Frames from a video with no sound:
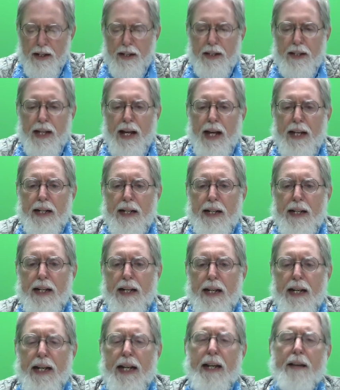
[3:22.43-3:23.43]
that
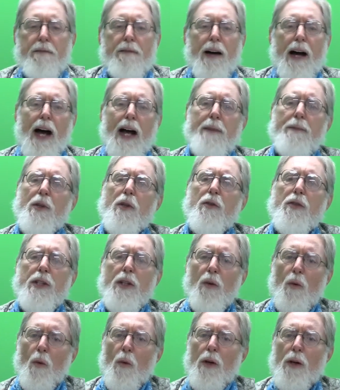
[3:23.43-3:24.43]
if I'm
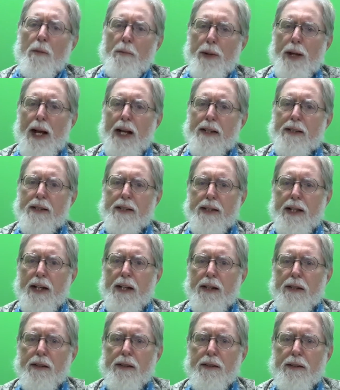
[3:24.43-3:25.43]
using oil
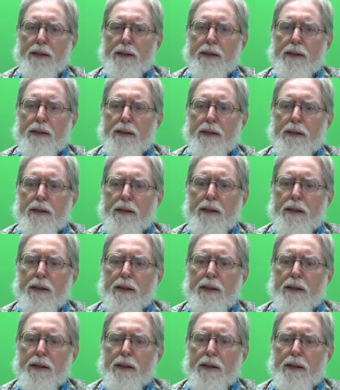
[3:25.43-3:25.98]
pastels